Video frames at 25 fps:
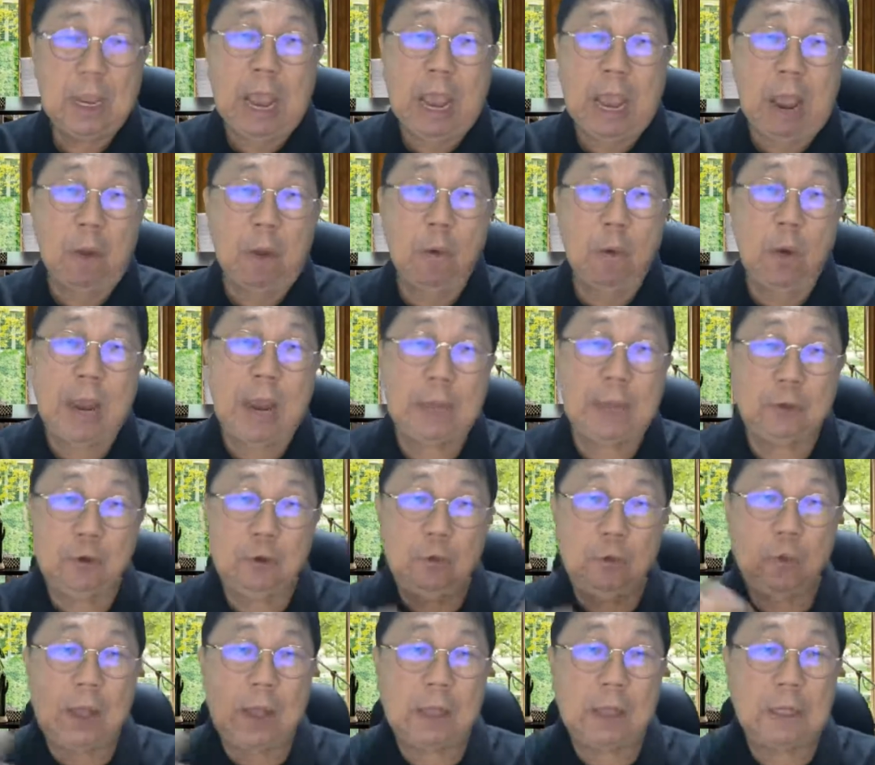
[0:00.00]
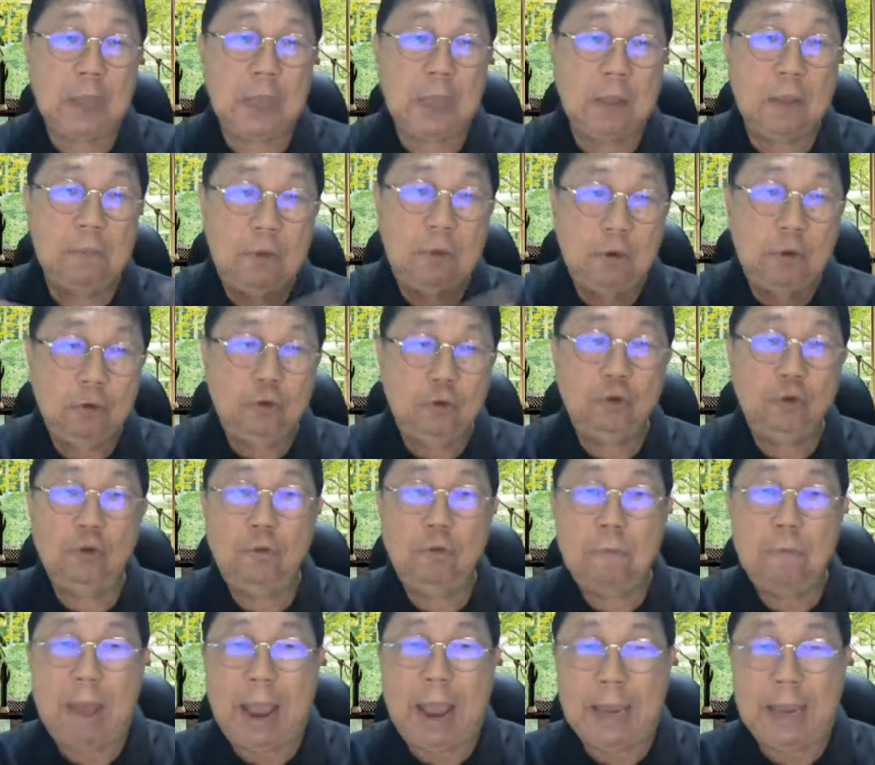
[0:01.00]
I would like to welcome you to
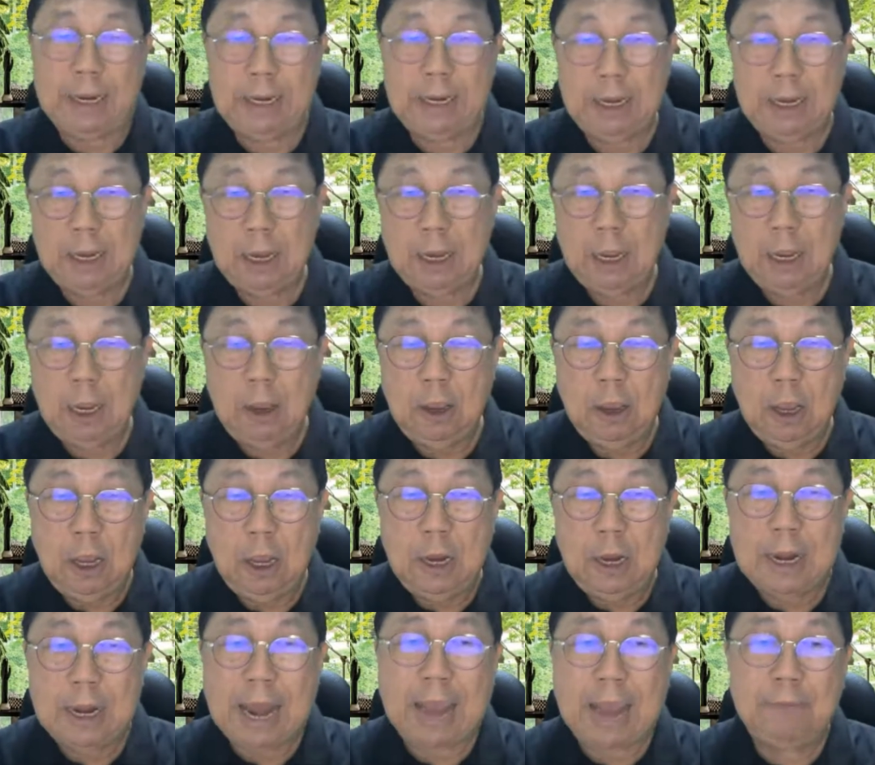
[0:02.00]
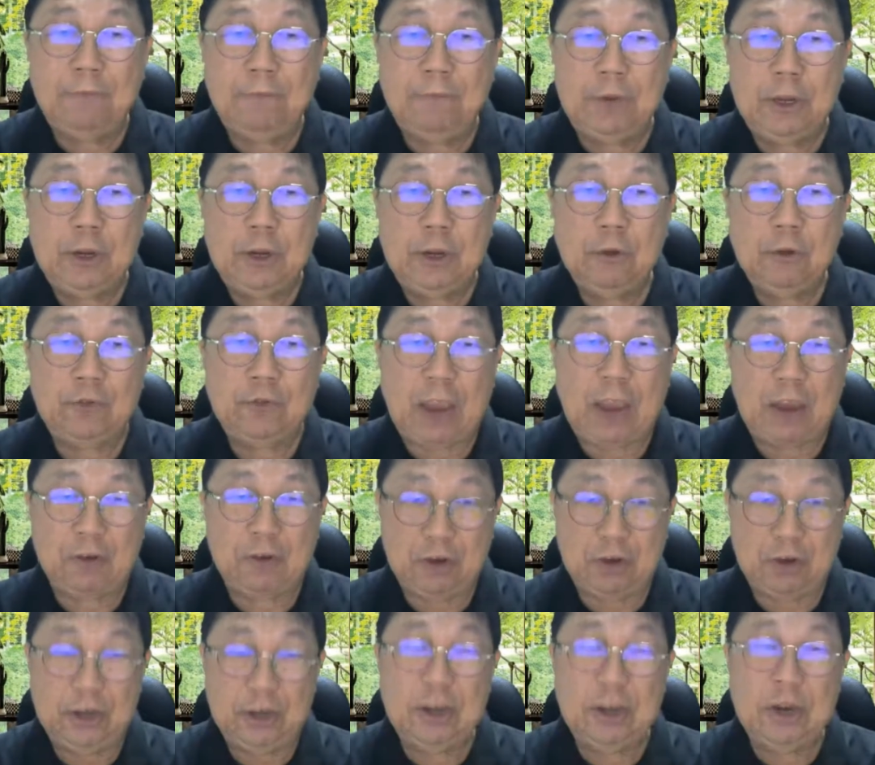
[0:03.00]
my live video
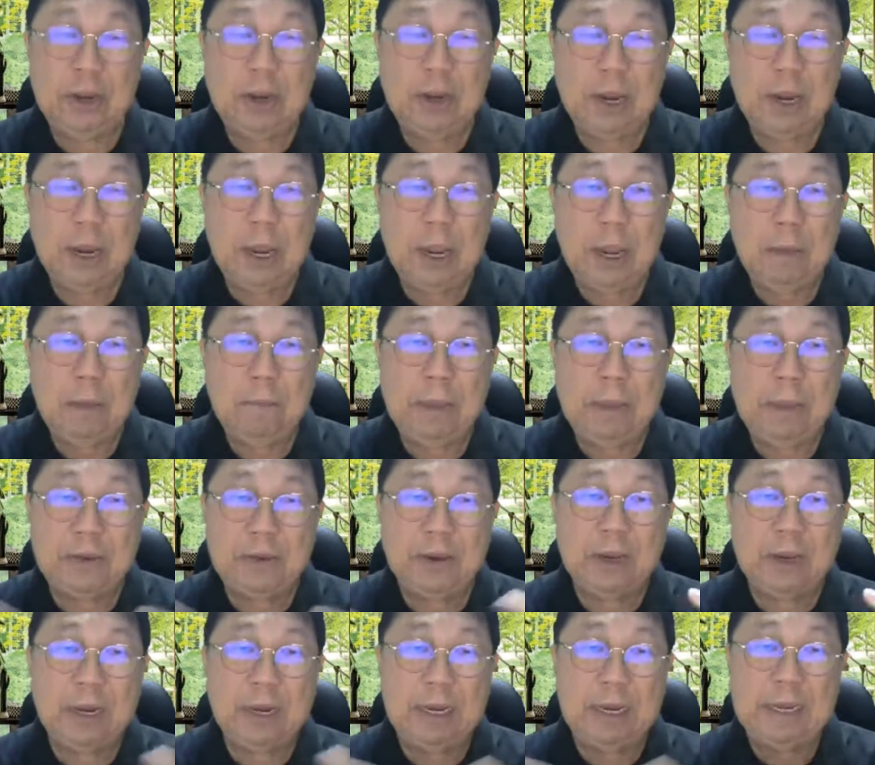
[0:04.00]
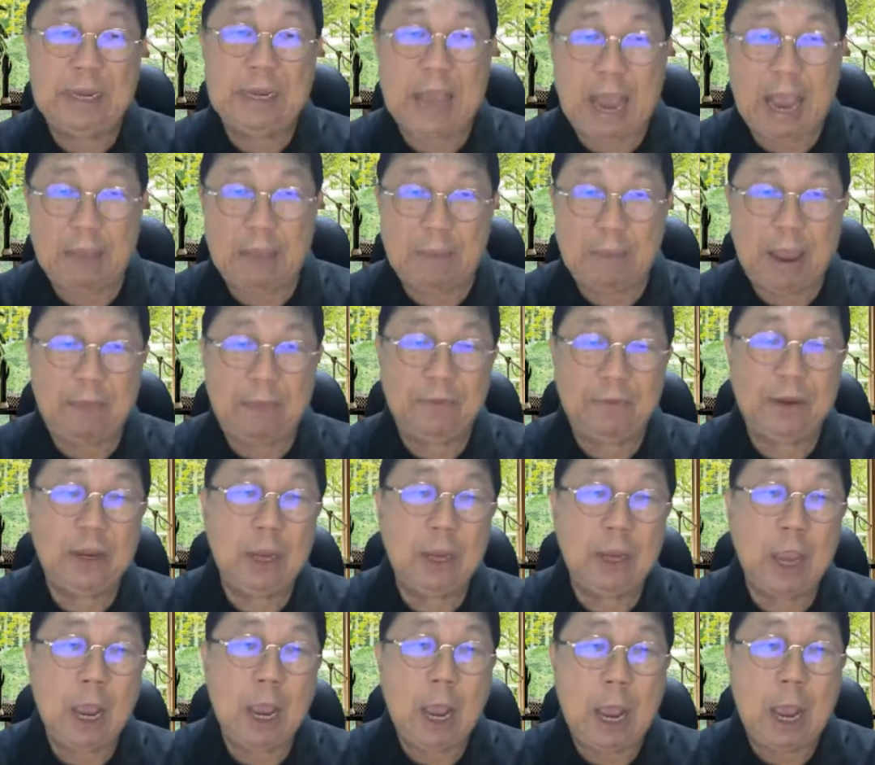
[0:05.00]
session. Basically, I'm
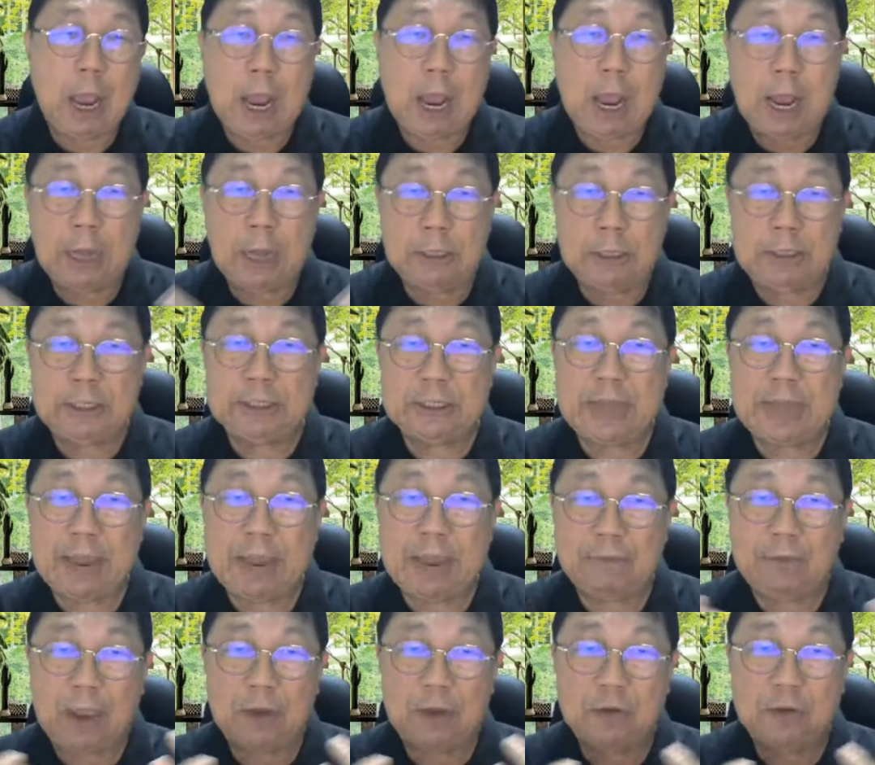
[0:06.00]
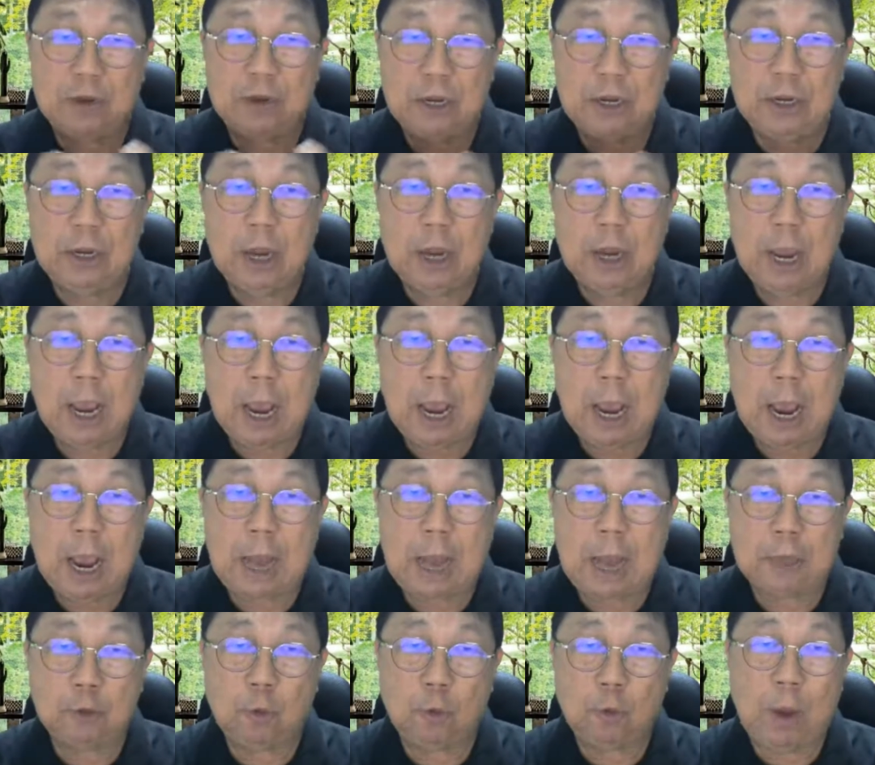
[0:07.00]
having this live session
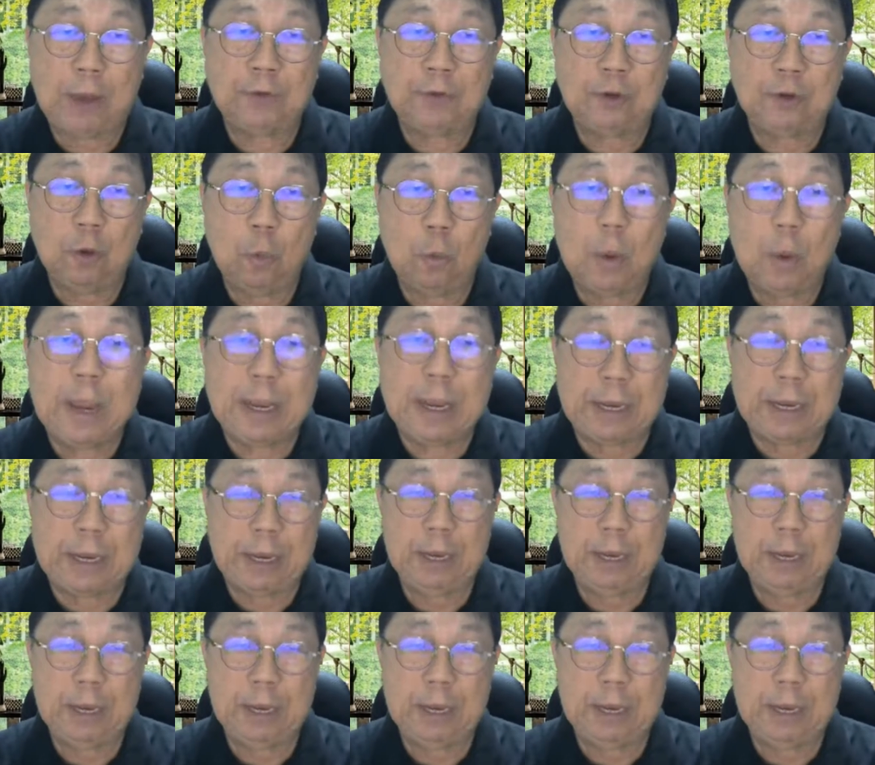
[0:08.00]
twice a week